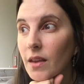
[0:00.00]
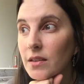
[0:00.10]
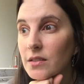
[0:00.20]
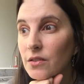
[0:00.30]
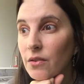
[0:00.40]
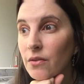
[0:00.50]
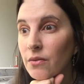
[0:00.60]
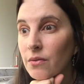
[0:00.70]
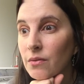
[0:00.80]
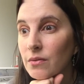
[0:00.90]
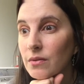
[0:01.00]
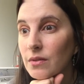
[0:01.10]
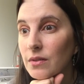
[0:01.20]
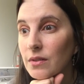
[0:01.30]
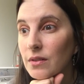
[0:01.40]
So
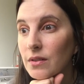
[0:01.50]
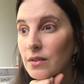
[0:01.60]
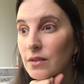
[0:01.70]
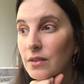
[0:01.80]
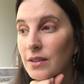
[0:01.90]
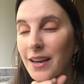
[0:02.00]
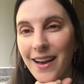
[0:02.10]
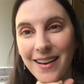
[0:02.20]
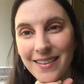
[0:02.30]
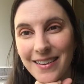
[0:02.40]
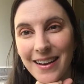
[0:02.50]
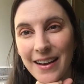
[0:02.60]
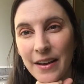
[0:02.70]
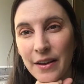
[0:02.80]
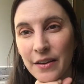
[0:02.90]
yeah,
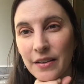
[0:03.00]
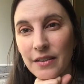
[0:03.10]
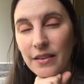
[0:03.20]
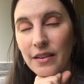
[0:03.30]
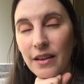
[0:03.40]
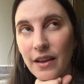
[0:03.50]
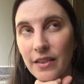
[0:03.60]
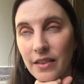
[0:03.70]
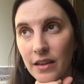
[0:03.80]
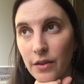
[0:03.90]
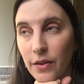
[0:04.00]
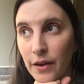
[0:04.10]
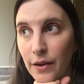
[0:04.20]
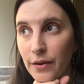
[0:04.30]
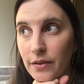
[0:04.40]
I think
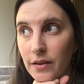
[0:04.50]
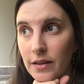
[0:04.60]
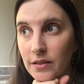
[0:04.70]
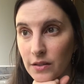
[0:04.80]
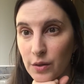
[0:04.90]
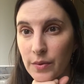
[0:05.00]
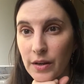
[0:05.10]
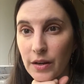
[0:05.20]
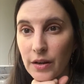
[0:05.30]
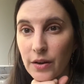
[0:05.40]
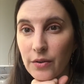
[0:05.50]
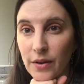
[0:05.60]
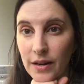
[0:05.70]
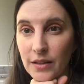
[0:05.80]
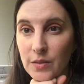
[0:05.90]
that it's going to be a
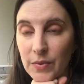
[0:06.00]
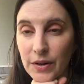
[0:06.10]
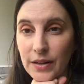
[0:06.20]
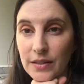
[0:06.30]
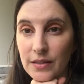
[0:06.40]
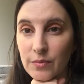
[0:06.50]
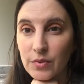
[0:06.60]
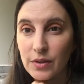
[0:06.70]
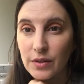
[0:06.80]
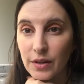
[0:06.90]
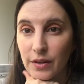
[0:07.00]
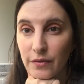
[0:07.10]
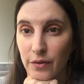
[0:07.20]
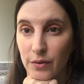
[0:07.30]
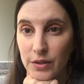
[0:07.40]
great experience. I'm really looking
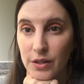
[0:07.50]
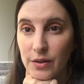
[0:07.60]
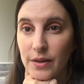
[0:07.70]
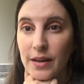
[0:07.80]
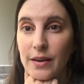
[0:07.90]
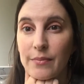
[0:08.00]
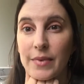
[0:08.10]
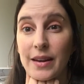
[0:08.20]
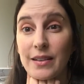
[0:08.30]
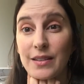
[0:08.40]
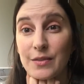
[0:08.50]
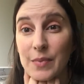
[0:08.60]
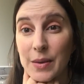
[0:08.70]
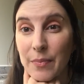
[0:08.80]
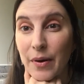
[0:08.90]
forward to it, meeting lots of
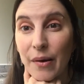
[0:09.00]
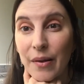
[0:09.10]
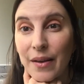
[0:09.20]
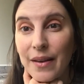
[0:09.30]
people.